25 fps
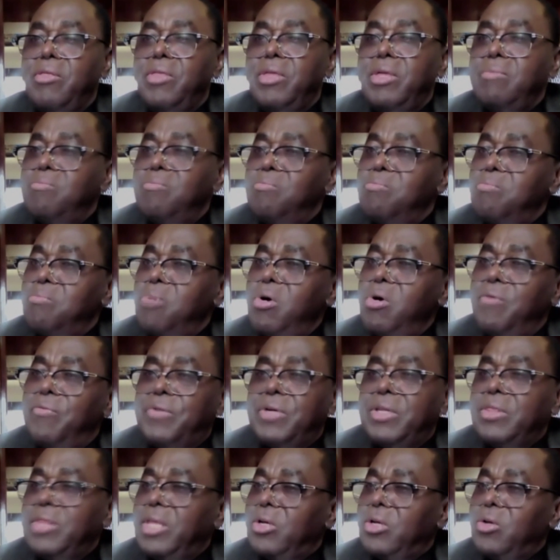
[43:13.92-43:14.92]
more
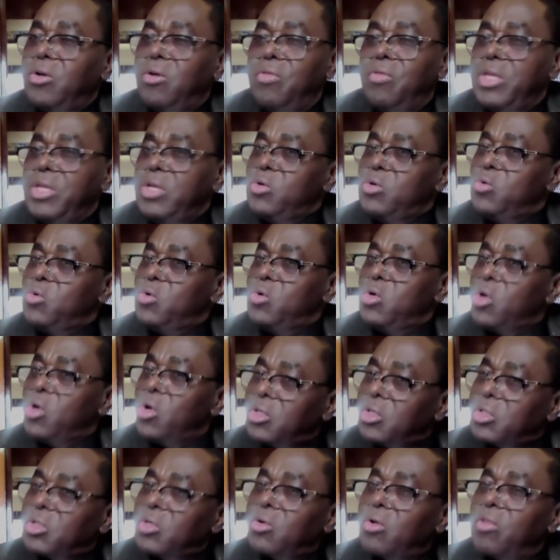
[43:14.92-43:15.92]
often than not, they do
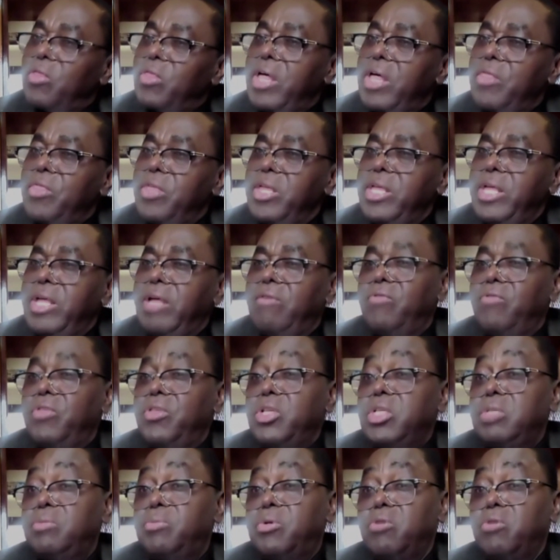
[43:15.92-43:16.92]
not know that they have
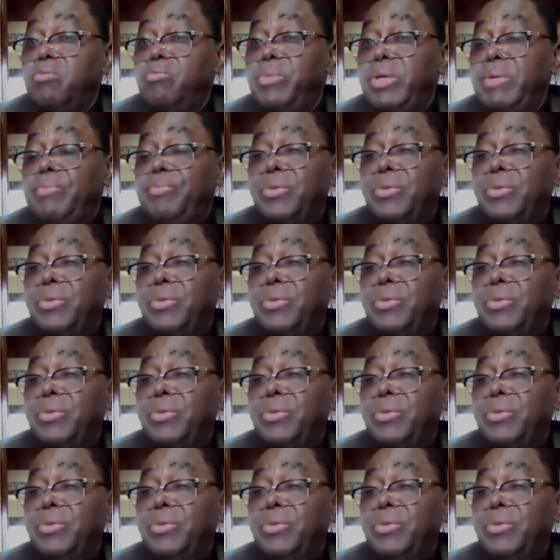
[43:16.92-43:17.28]
this problem.